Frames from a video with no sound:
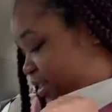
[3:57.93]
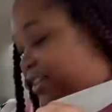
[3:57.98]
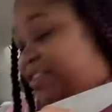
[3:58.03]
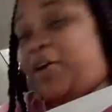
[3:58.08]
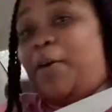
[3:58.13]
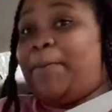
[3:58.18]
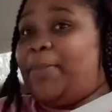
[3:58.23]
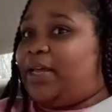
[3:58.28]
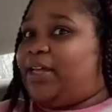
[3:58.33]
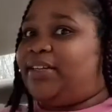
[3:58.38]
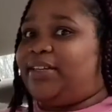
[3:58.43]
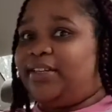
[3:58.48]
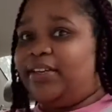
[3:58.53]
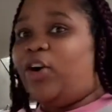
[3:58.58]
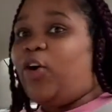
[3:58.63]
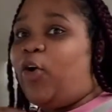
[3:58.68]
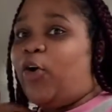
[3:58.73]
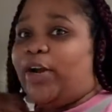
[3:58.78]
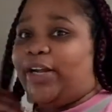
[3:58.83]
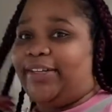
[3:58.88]
it's gonna make a
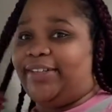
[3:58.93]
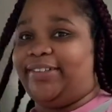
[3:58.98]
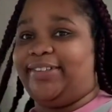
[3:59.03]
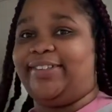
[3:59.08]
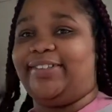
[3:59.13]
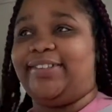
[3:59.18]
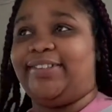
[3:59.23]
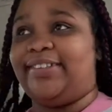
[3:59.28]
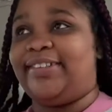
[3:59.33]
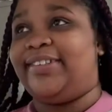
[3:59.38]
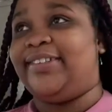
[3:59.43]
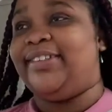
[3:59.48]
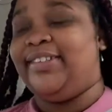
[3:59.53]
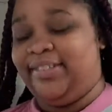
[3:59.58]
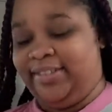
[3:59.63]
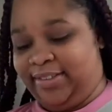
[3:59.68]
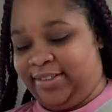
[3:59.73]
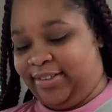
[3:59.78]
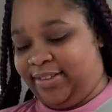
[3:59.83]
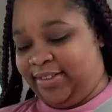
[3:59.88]

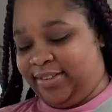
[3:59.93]
noise.